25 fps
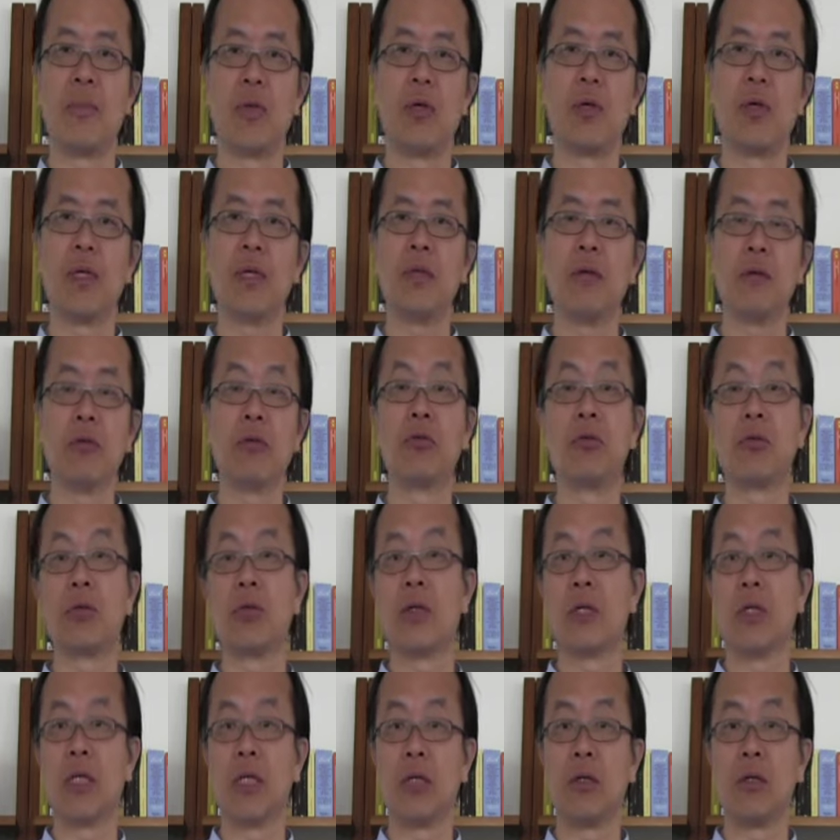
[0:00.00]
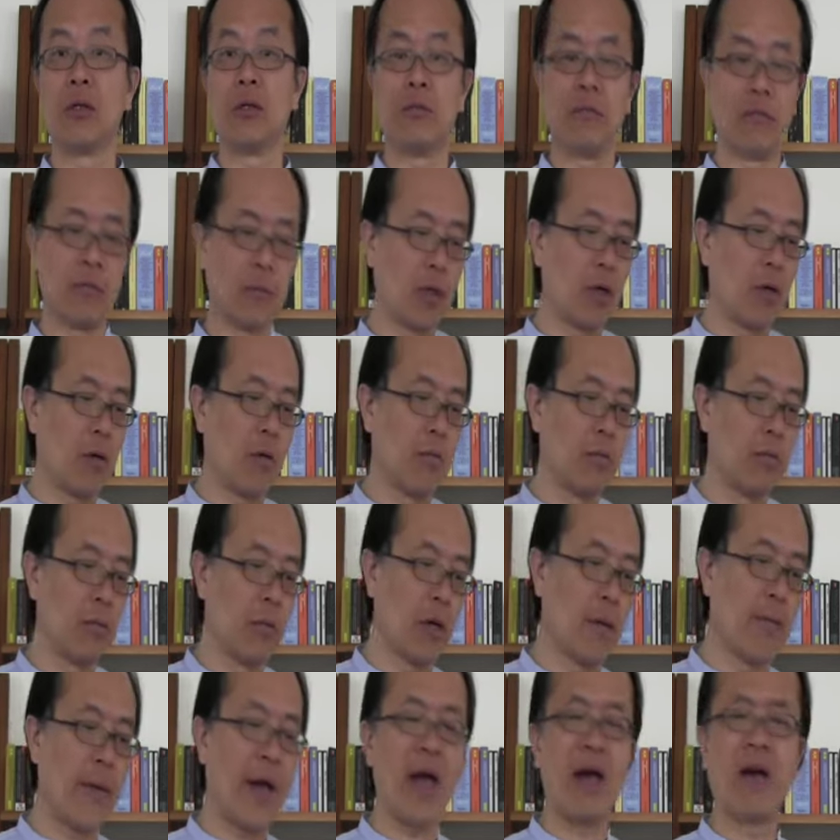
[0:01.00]
building usually
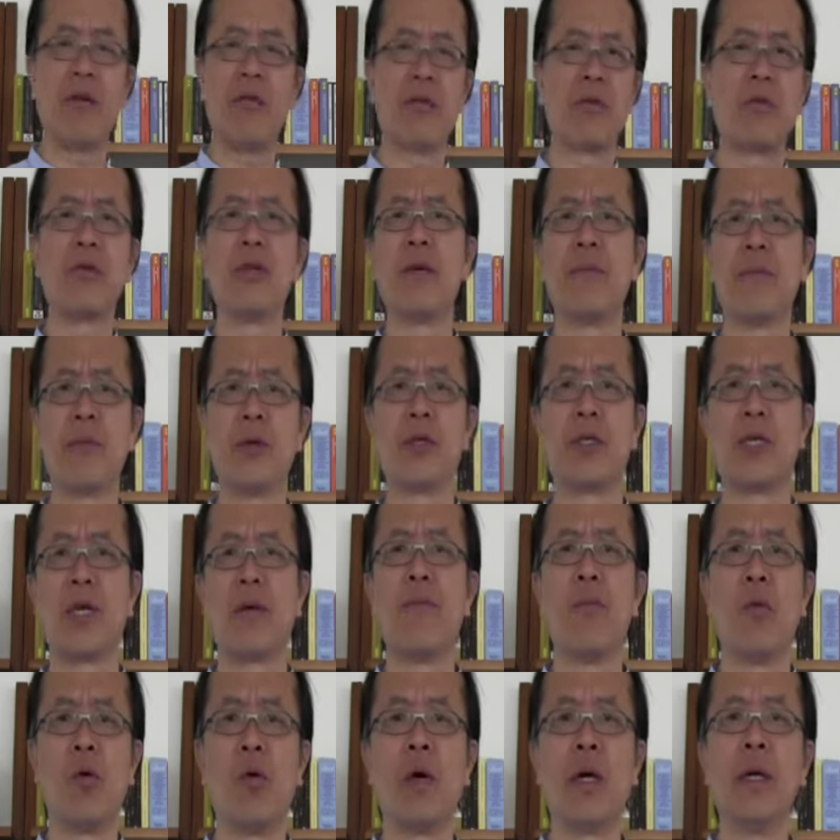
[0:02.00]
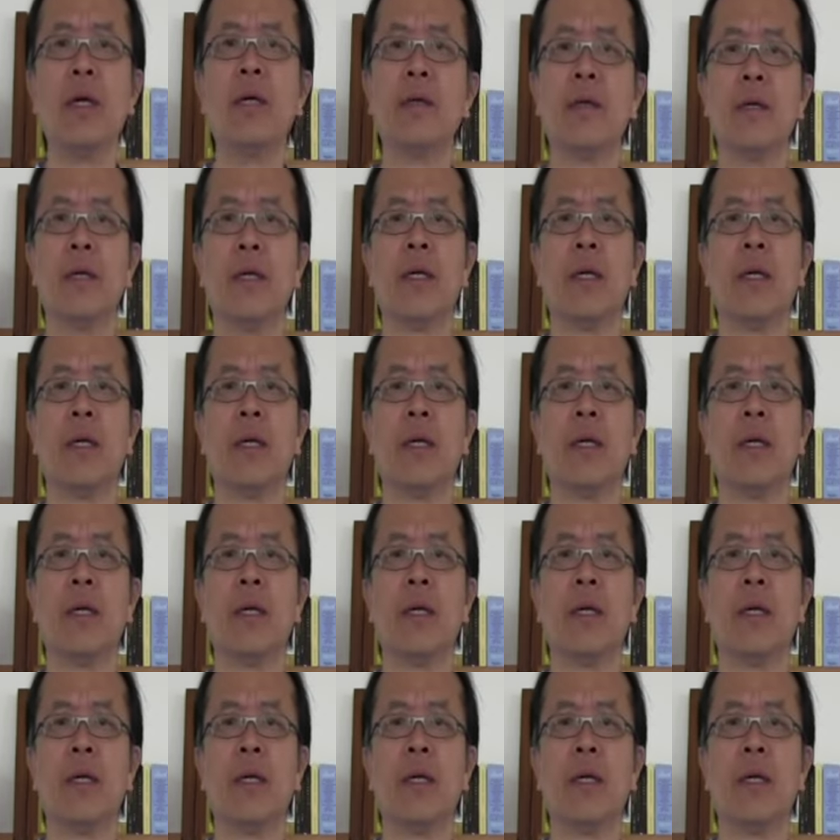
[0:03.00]
about 3% more.